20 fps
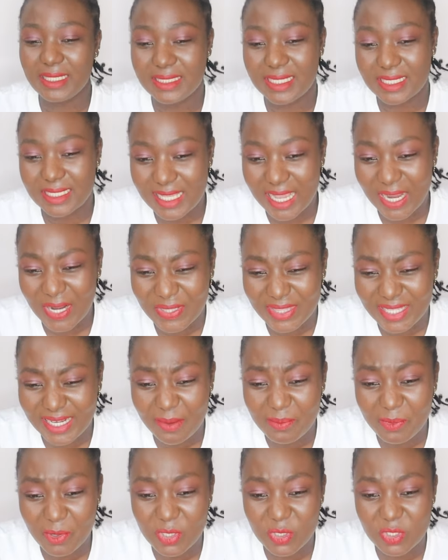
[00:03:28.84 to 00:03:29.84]
The second thing
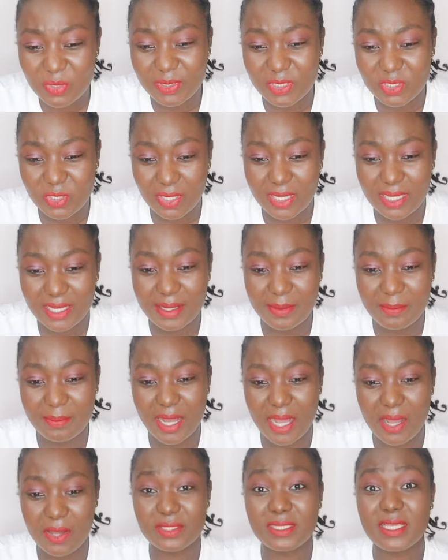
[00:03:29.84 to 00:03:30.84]
I'm going to be talking
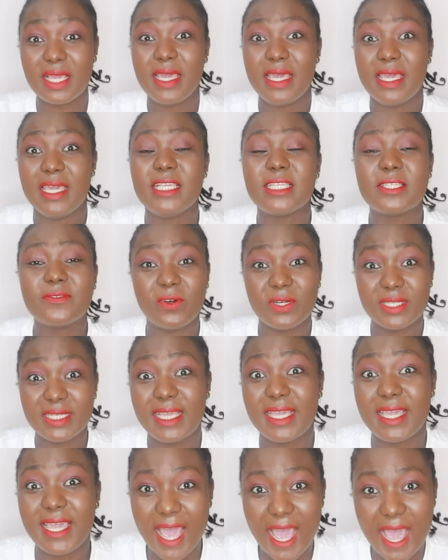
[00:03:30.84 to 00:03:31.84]
about is for
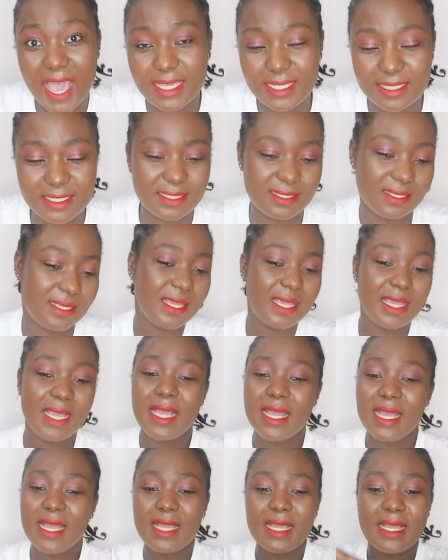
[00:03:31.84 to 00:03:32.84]
the guys.
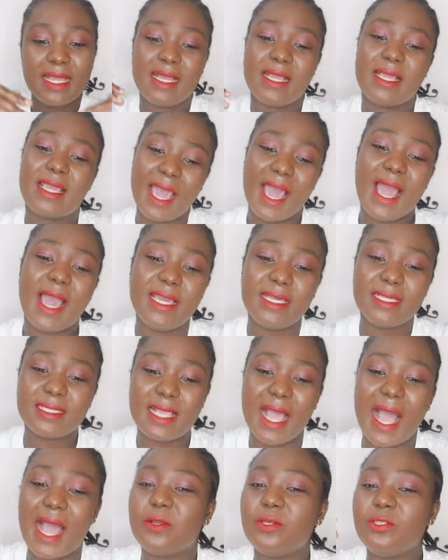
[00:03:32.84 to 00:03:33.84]
Guys,
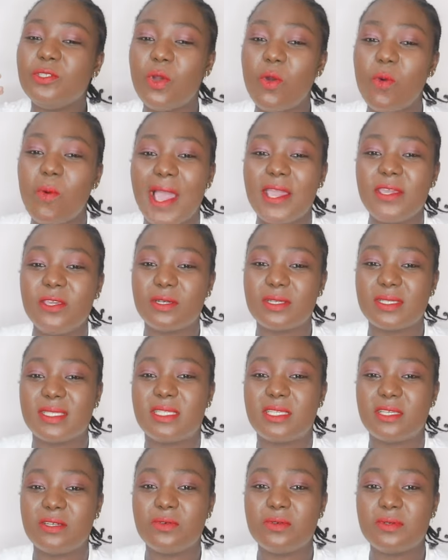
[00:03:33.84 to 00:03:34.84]
I don't know why you're
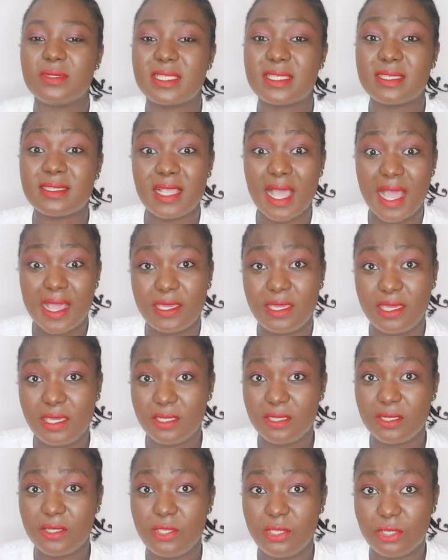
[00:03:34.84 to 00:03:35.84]
still
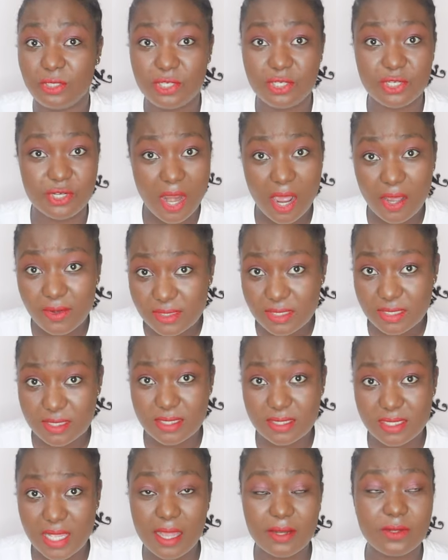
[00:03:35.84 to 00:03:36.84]
sagging your
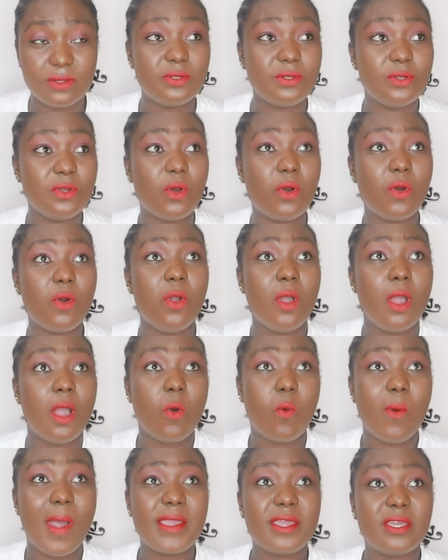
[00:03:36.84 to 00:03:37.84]
trousers. I don't know
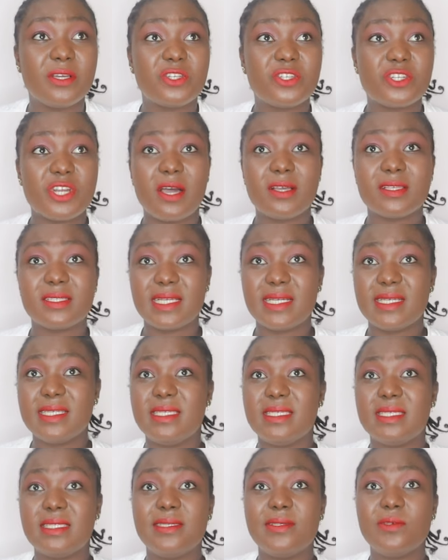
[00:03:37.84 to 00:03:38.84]
why your trouser
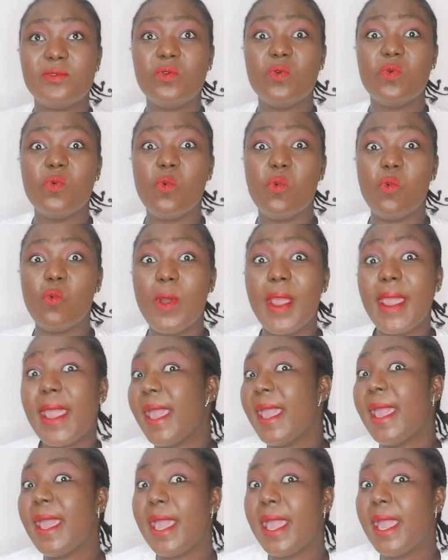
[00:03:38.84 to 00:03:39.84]
is still
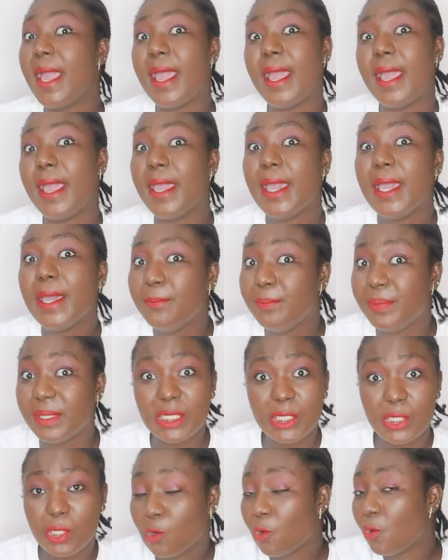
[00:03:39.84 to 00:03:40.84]
way
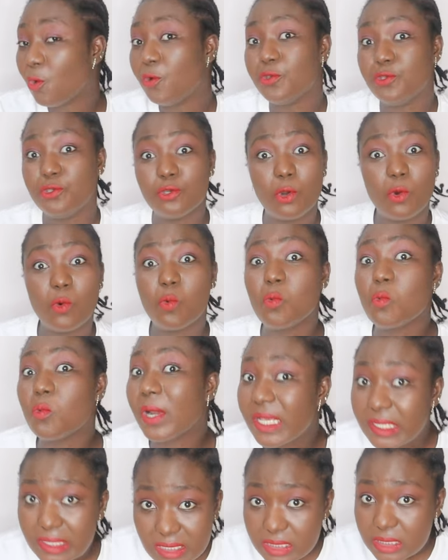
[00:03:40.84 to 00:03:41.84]
below your
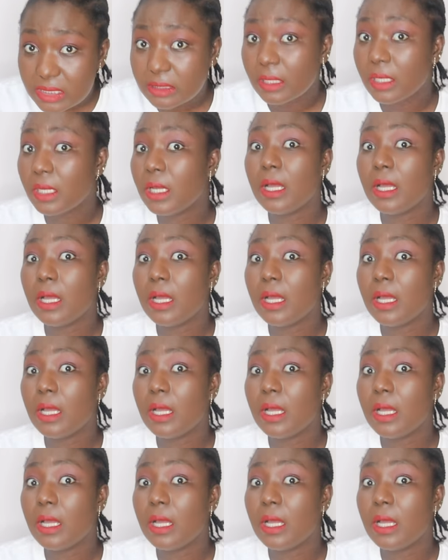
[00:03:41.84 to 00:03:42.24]
waist.